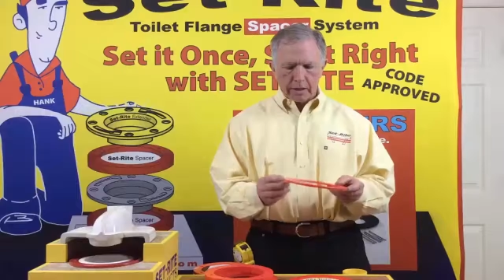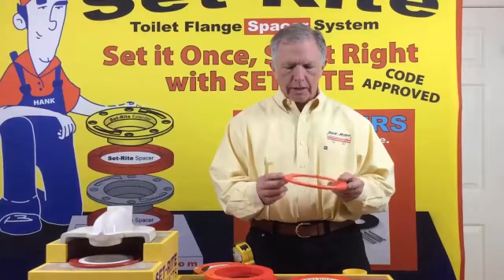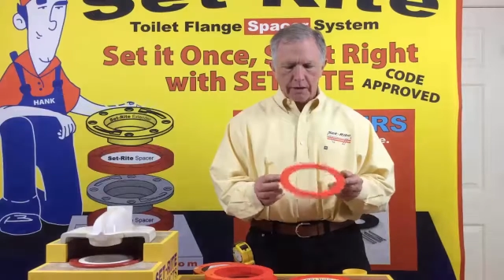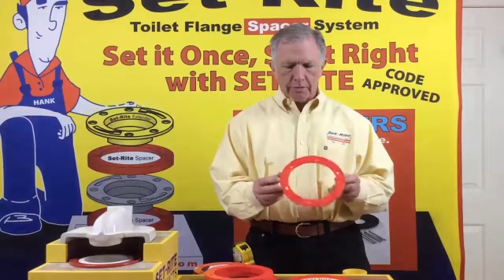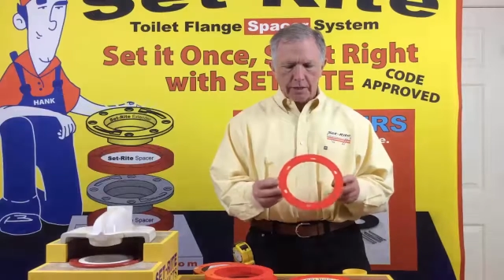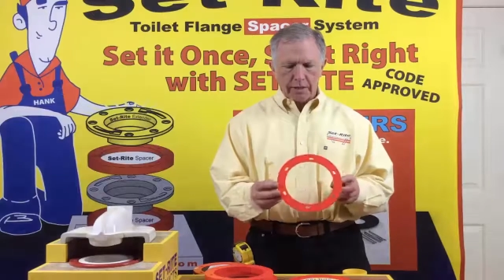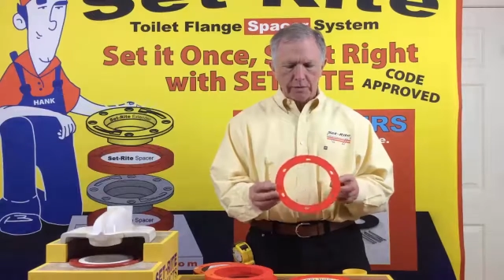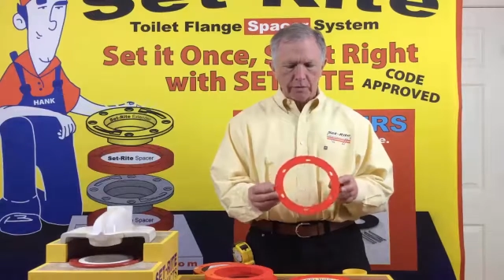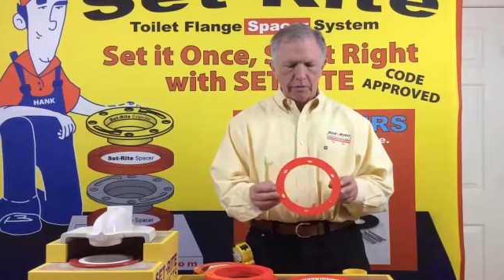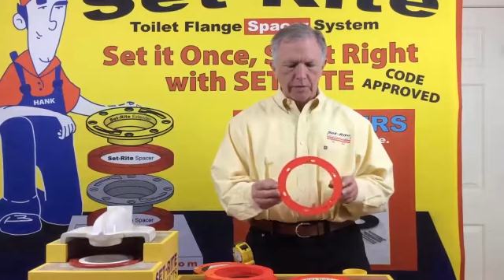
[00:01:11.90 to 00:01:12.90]
on the
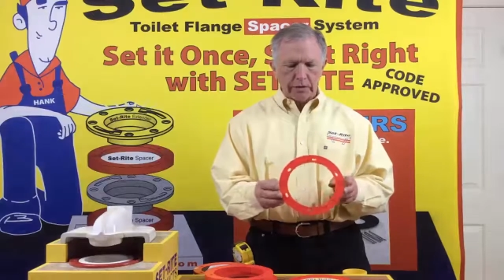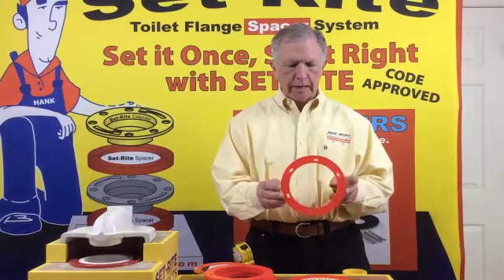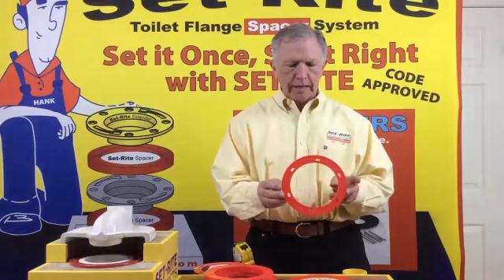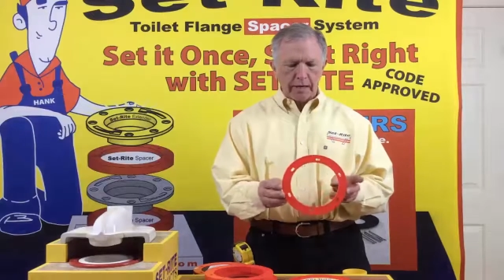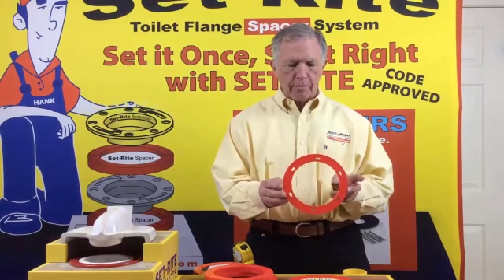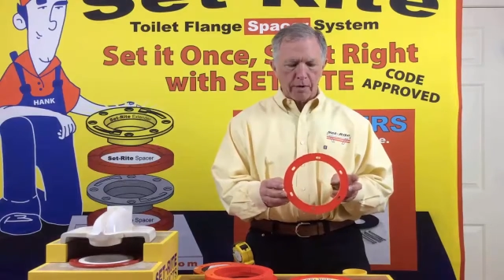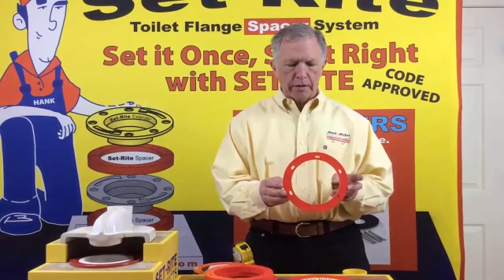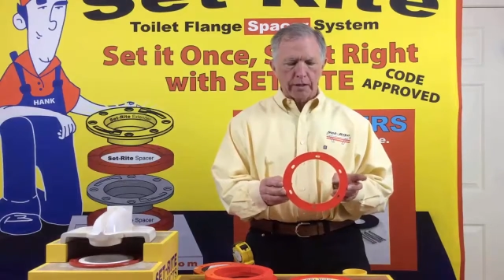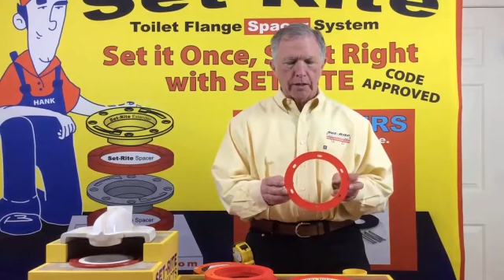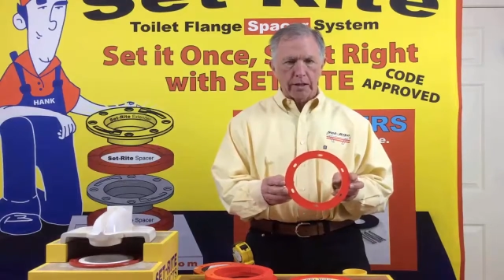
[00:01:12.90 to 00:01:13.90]
spacer there's a layout
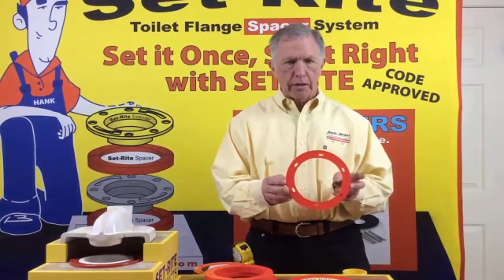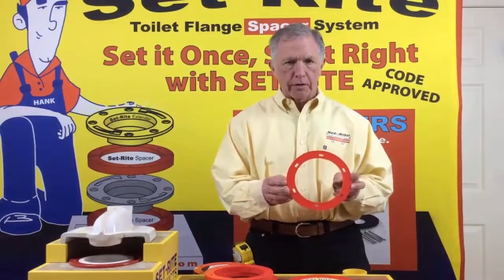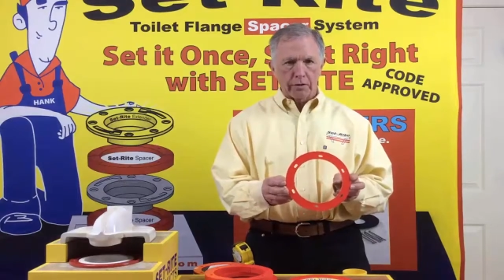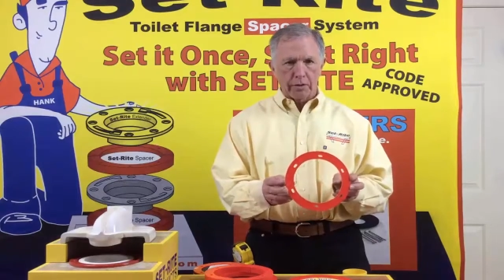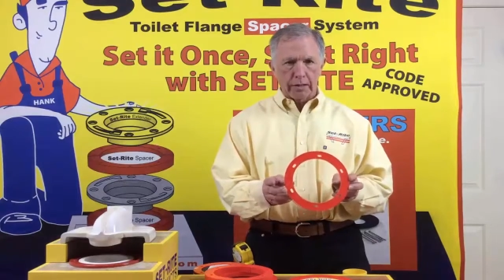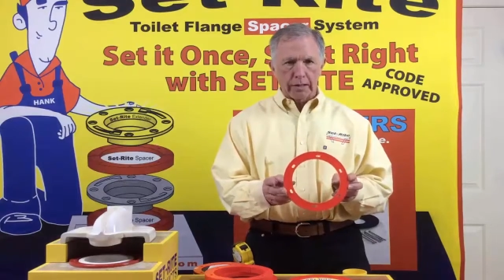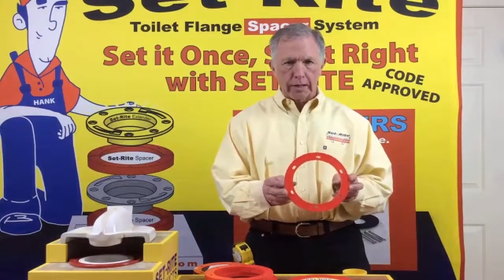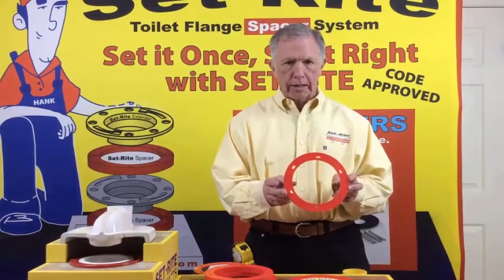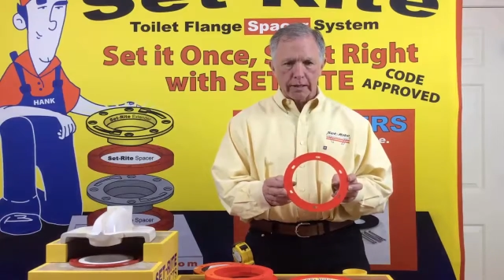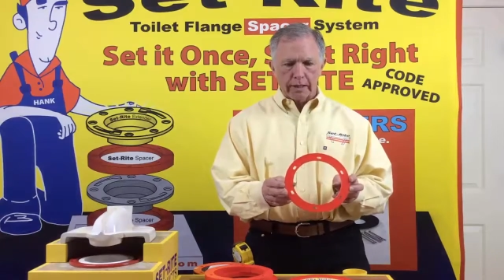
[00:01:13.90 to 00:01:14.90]
mark again at 3
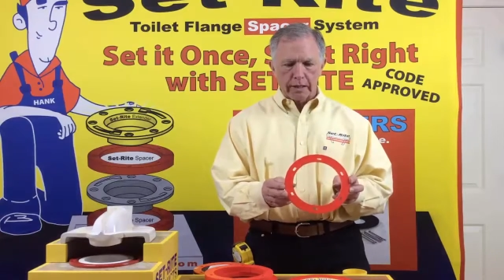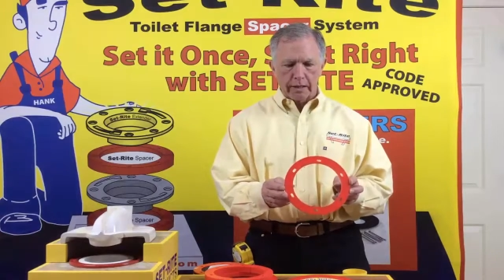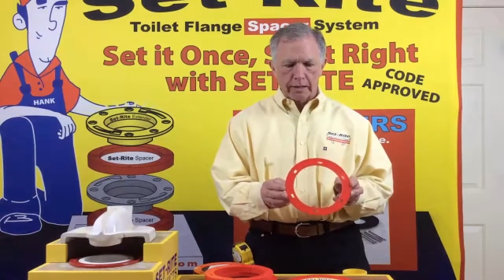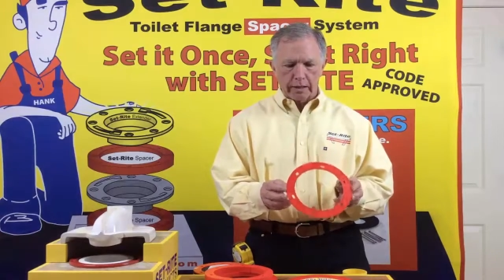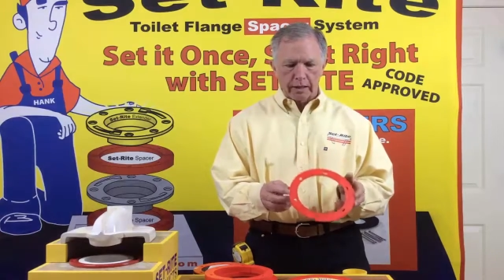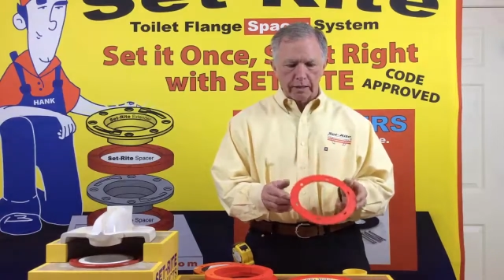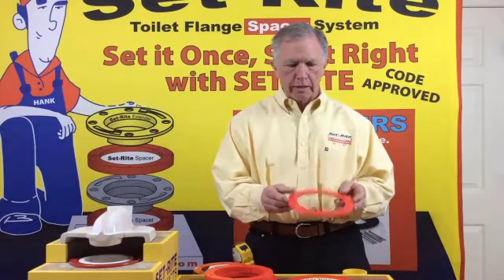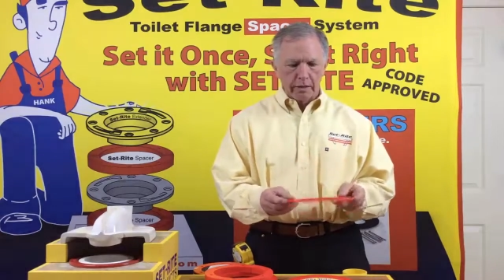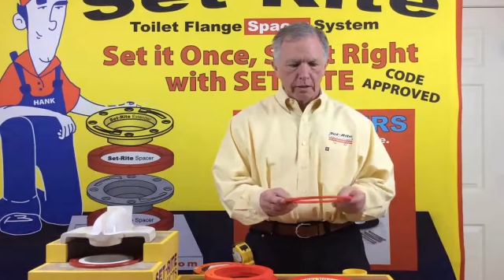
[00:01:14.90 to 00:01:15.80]
o'clock and 9 o'clock.